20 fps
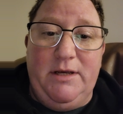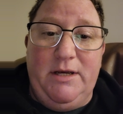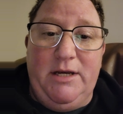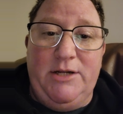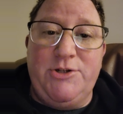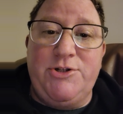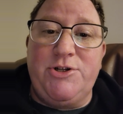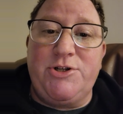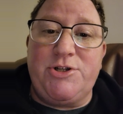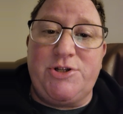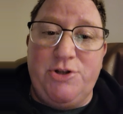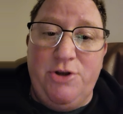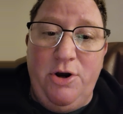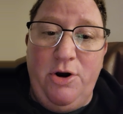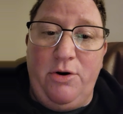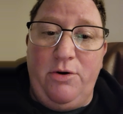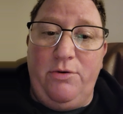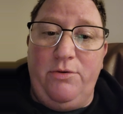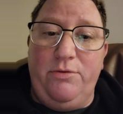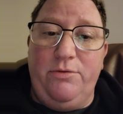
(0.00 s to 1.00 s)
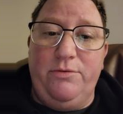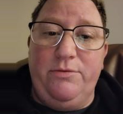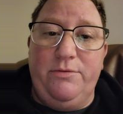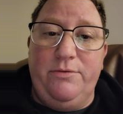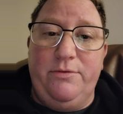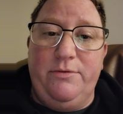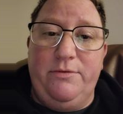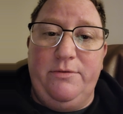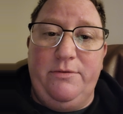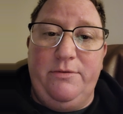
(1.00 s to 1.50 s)
And just know
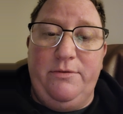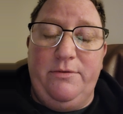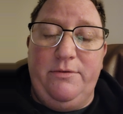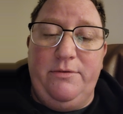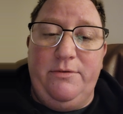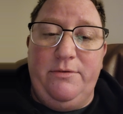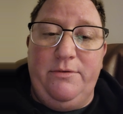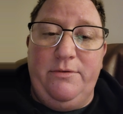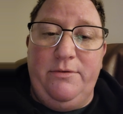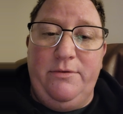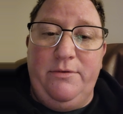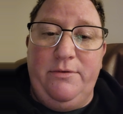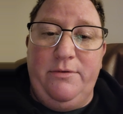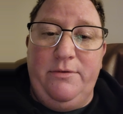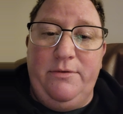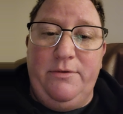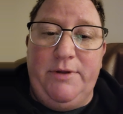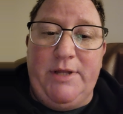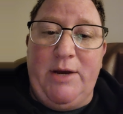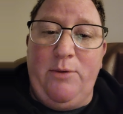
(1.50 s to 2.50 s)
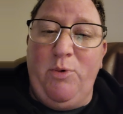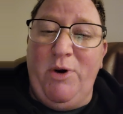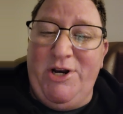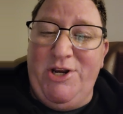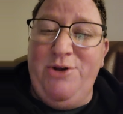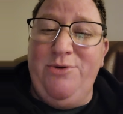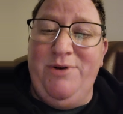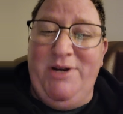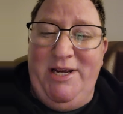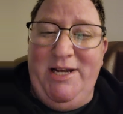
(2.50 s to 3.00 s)
that when
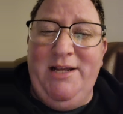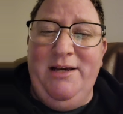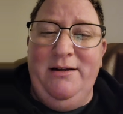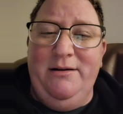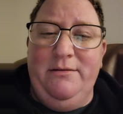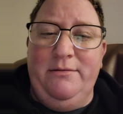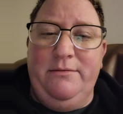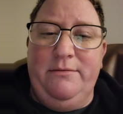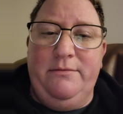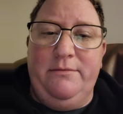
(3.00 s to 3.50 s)
you need it,